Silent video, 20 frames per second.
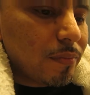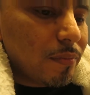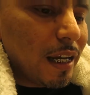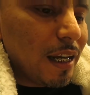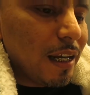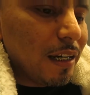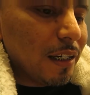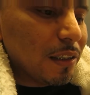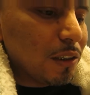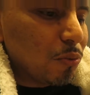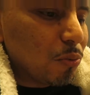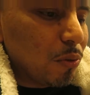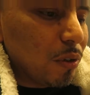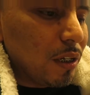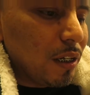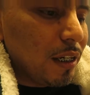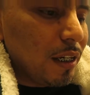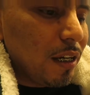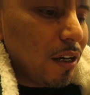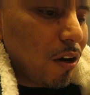It is
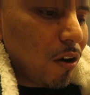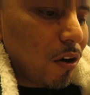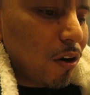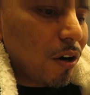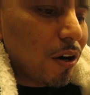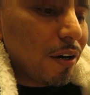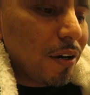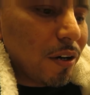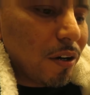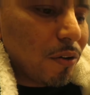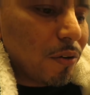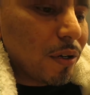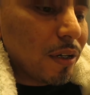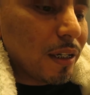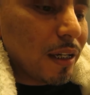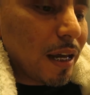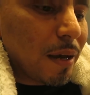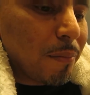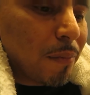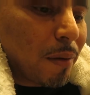really hard
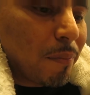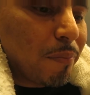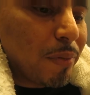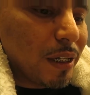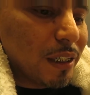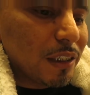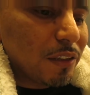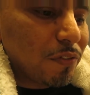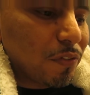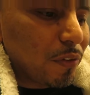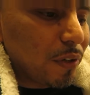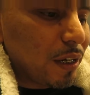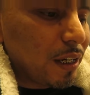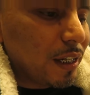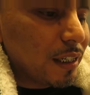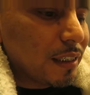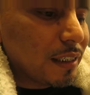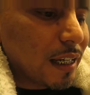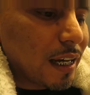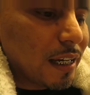knowing that my best
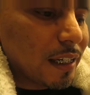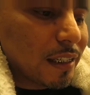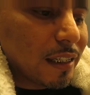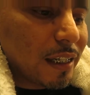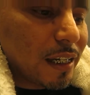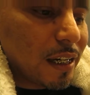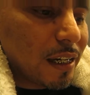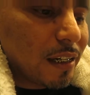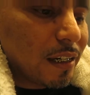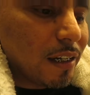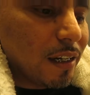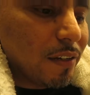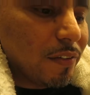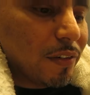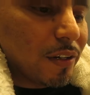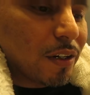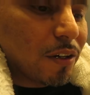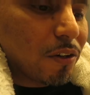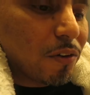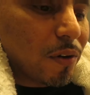friend is out there
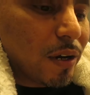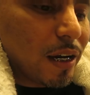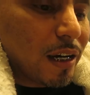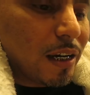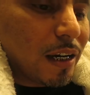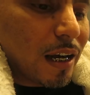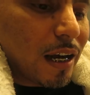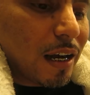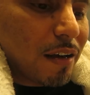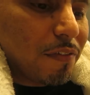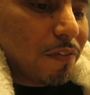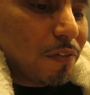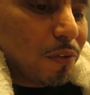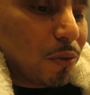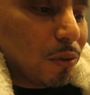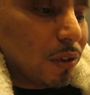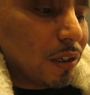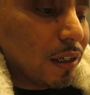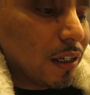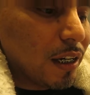living a great life
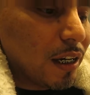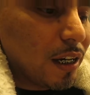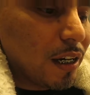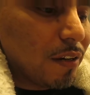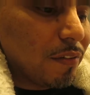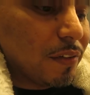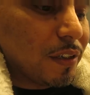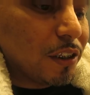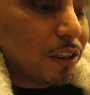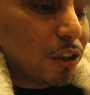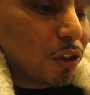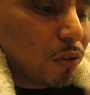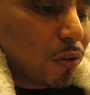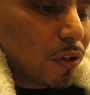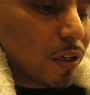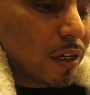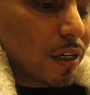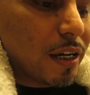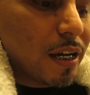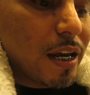full of love and
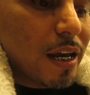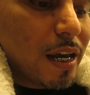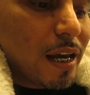joy,